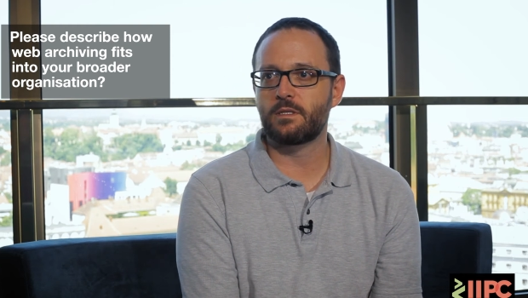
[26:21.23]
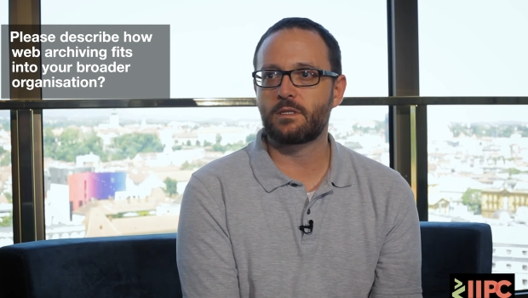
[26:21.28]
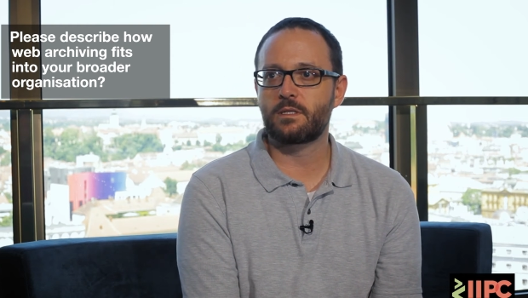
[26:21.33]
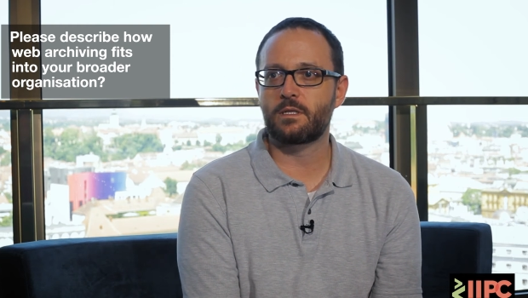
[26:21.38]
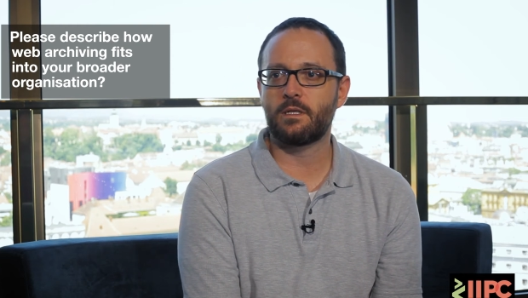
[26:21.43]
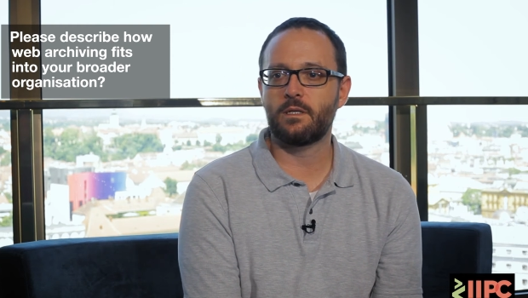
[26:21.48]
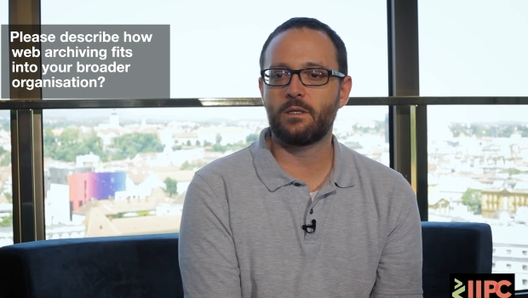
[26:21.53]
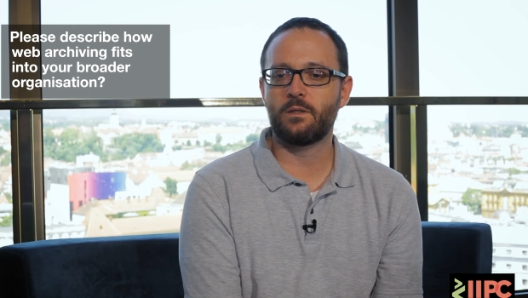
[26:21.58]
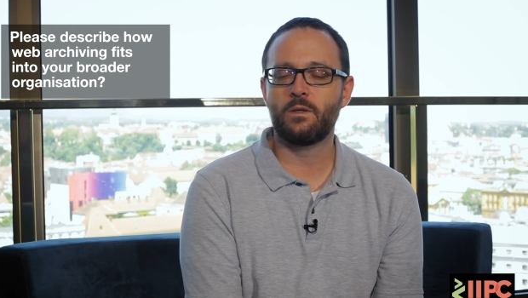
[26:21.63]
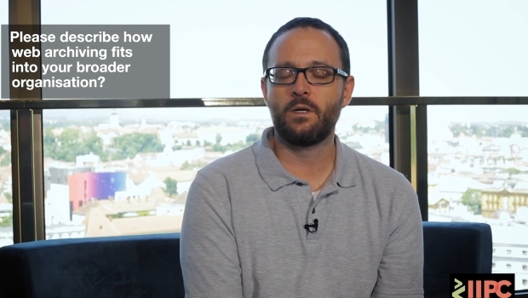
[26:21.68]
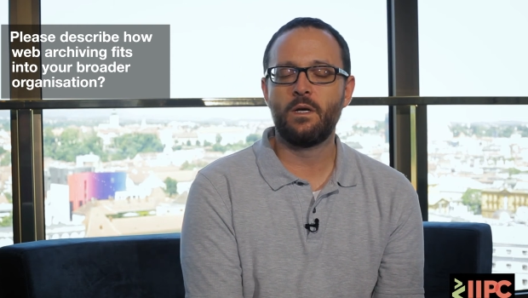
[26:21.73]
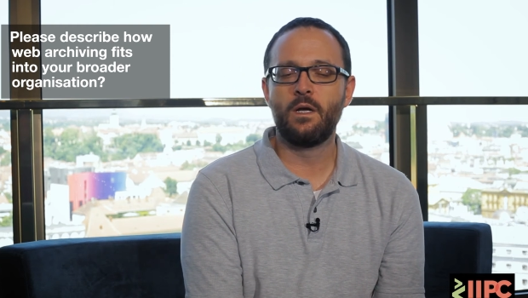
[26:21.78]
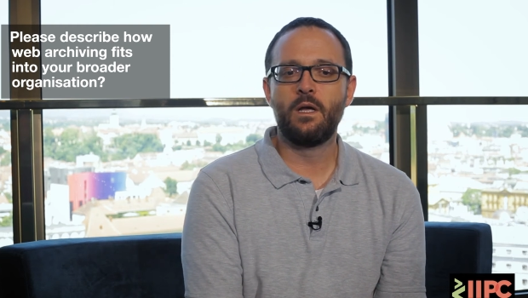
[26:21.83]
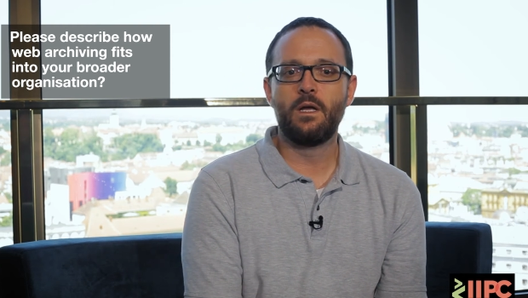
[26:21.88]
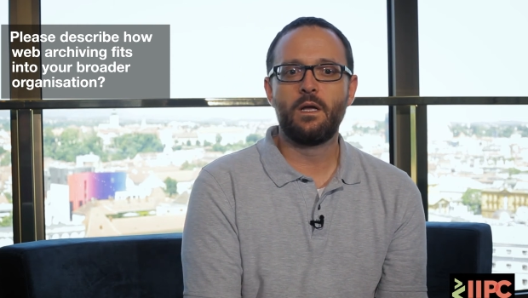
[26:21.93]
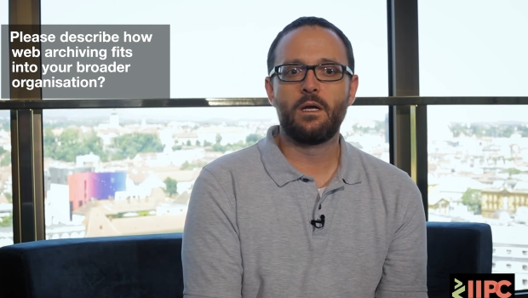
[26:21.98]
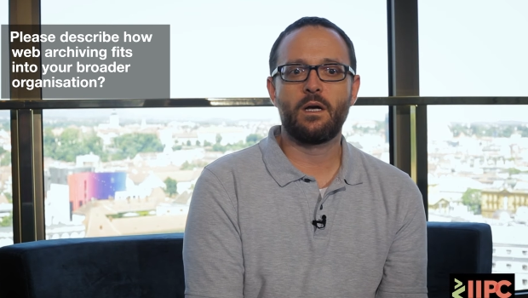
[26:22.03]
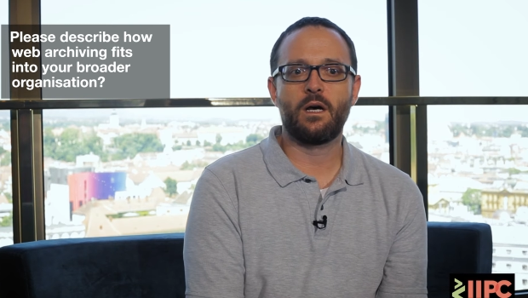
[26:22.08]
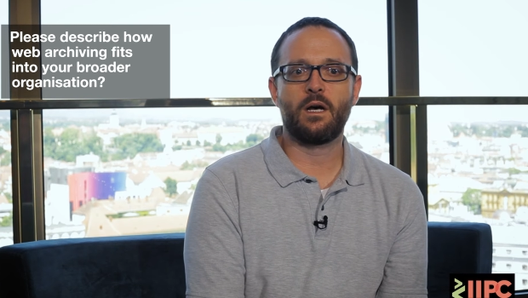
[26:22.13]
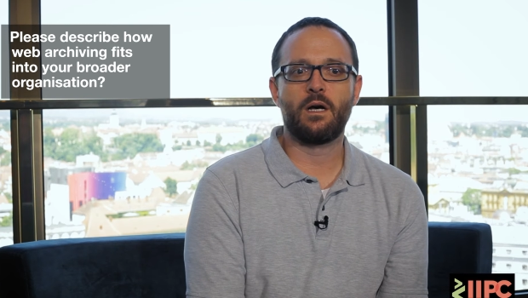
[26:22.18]
So
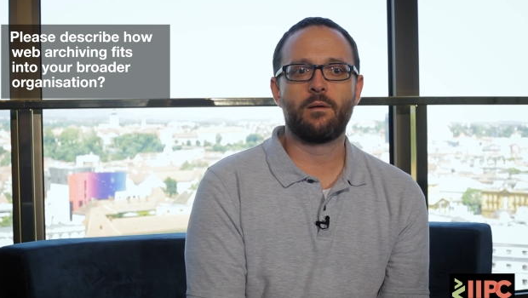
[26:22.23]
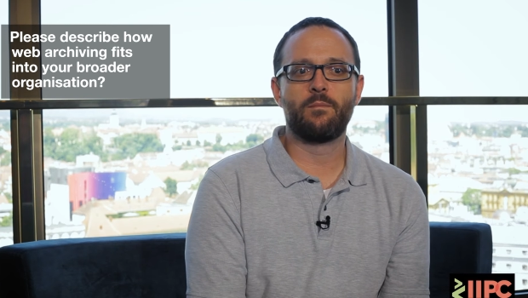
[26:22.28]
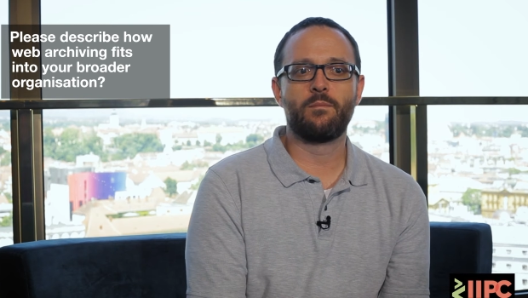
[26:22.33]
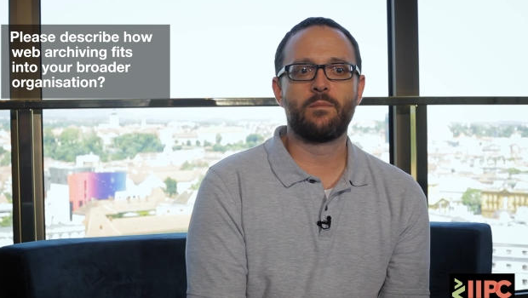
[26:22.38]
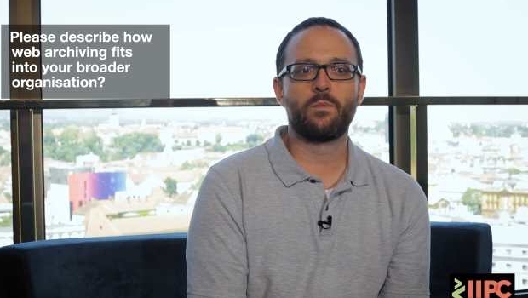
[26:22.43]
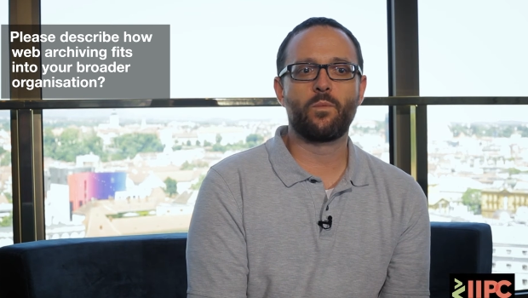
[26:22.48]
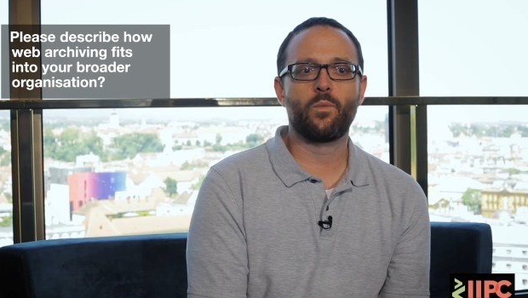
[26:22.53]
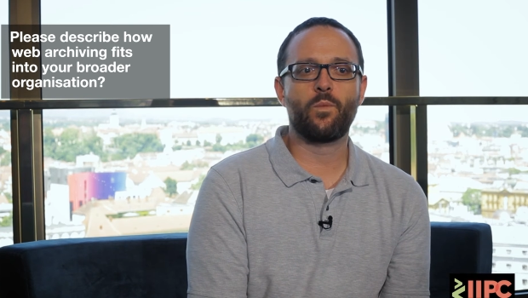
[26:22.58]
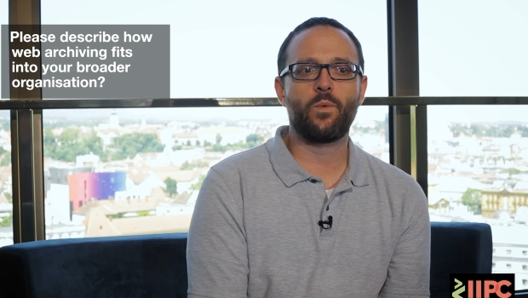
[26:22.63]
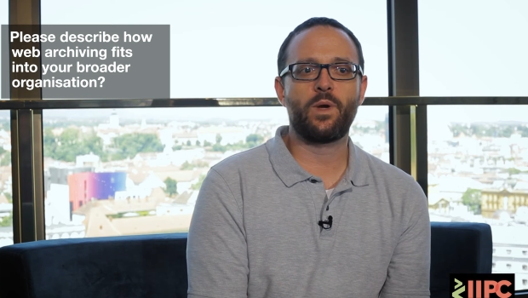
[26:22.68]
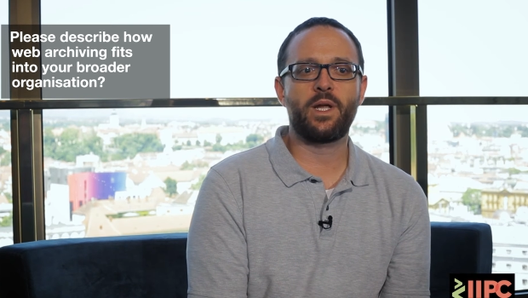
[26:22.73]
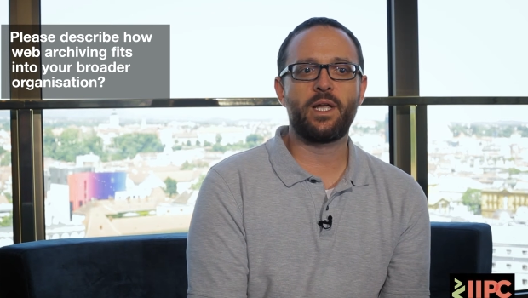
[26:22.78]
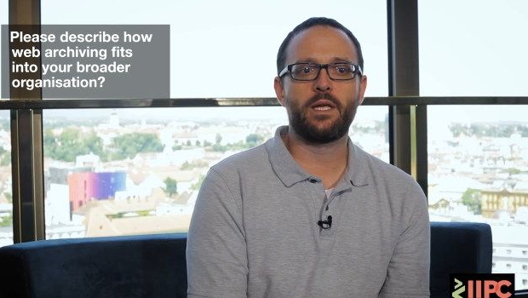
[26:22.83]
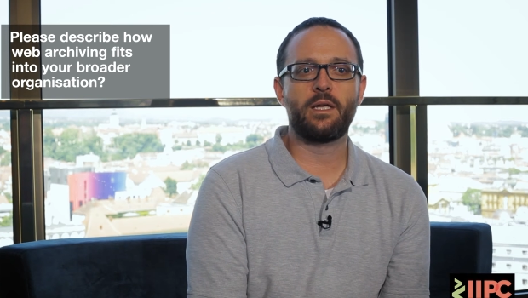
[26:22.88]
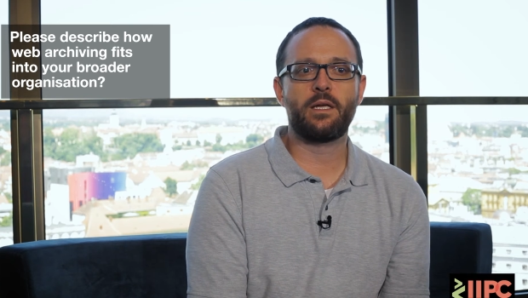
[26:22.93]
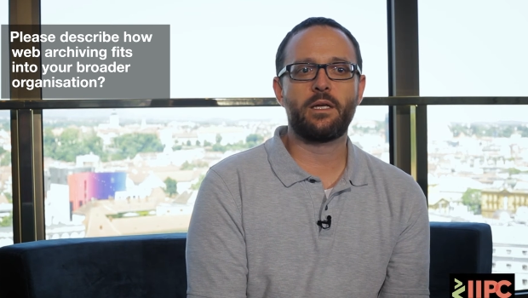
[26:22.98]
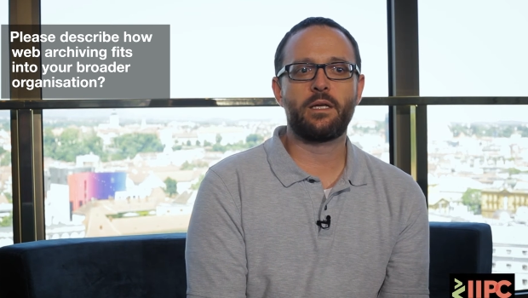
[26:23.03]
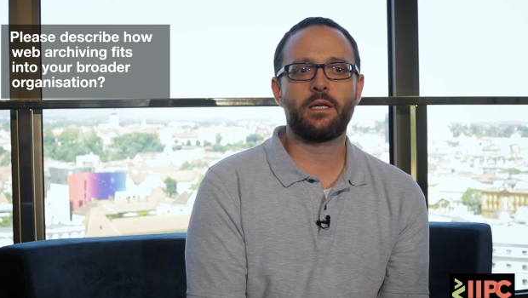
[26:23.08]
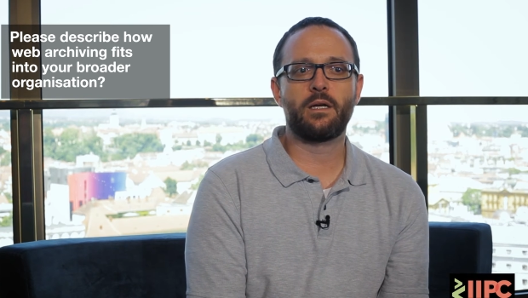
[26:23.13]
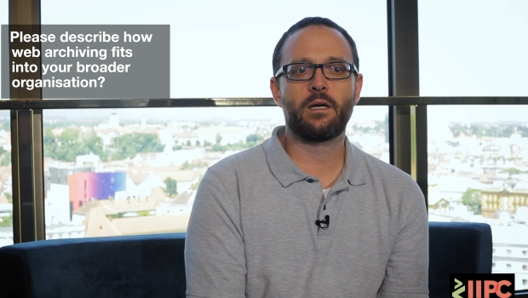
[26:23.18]

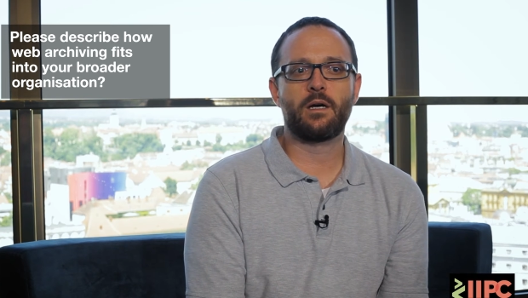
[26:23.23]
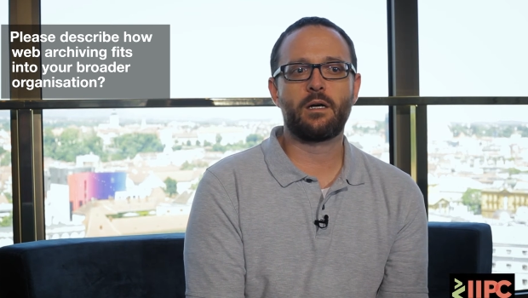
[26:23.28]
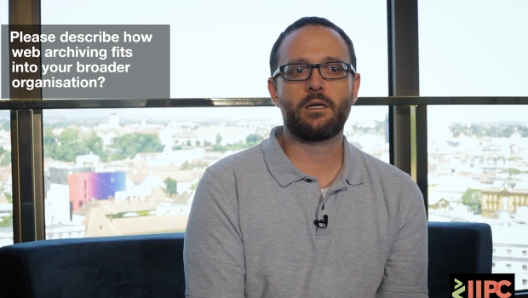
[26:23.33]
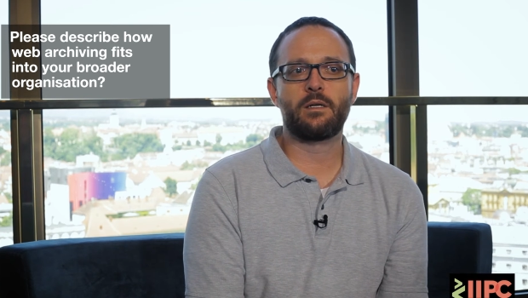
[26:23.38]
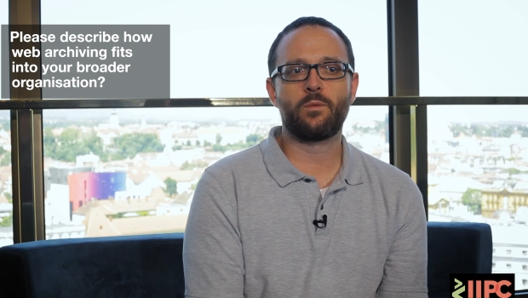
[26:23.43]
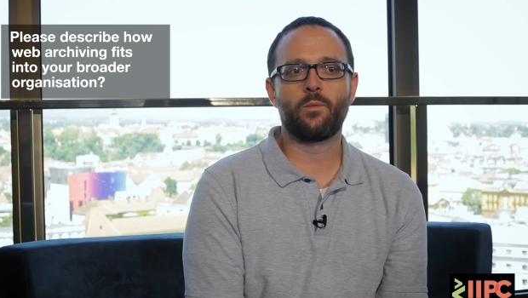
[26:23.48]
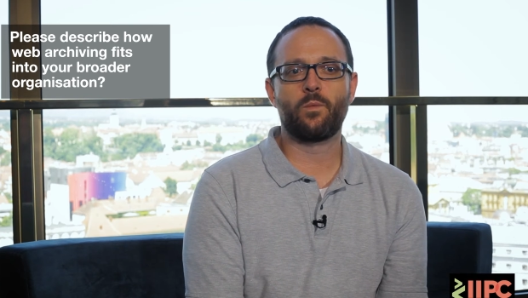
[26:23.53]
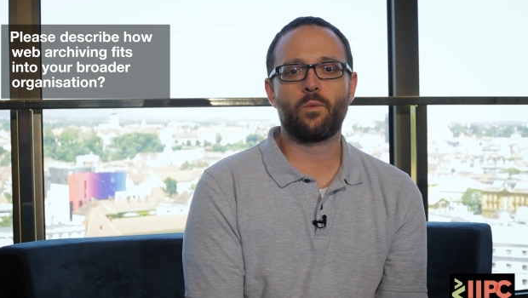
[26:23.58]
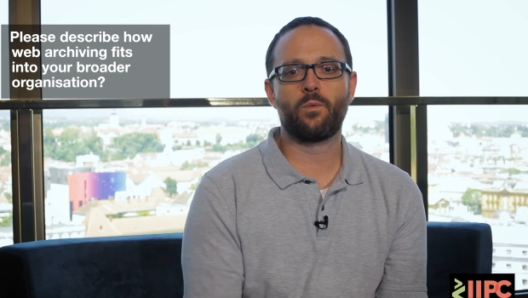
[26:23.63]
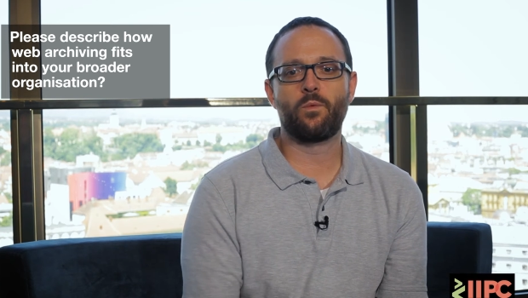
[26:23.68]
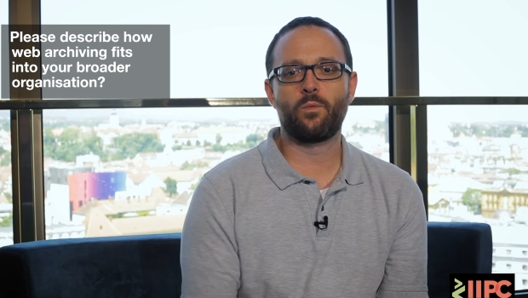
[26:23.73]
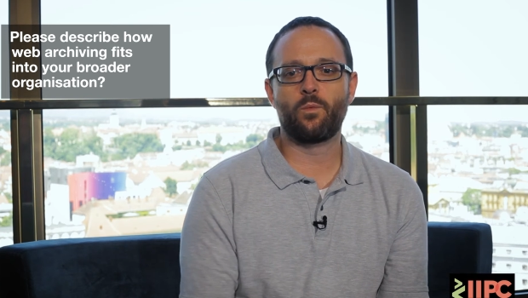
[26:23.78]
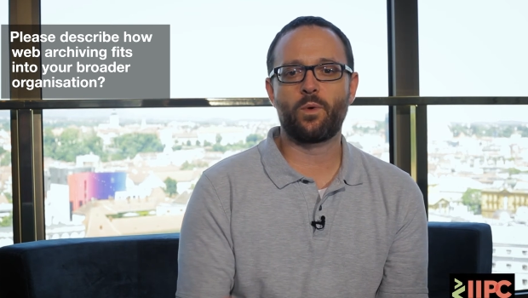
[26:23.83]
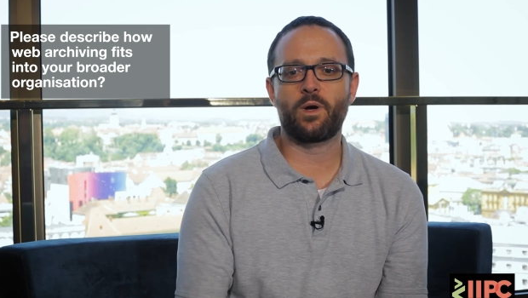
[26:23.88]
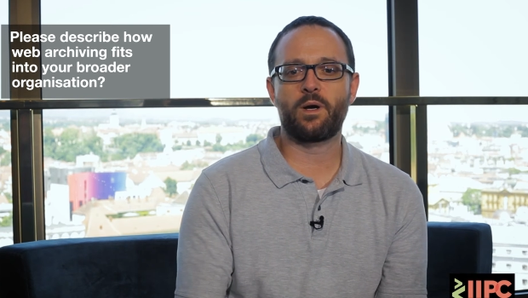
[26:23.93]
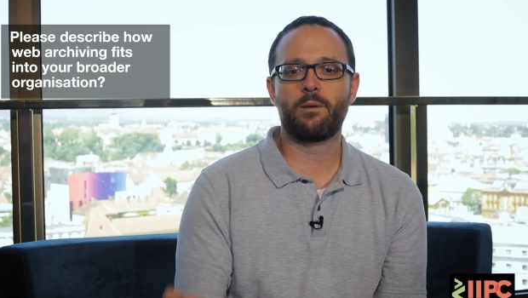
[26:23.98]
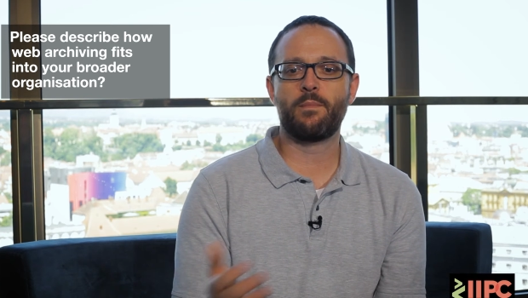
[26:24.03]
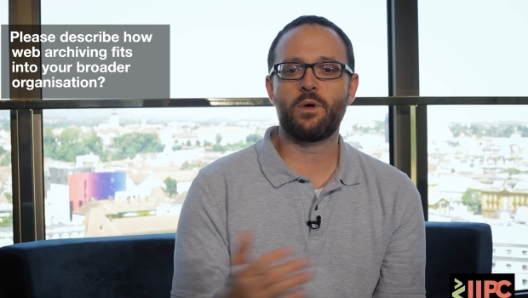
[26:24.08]
where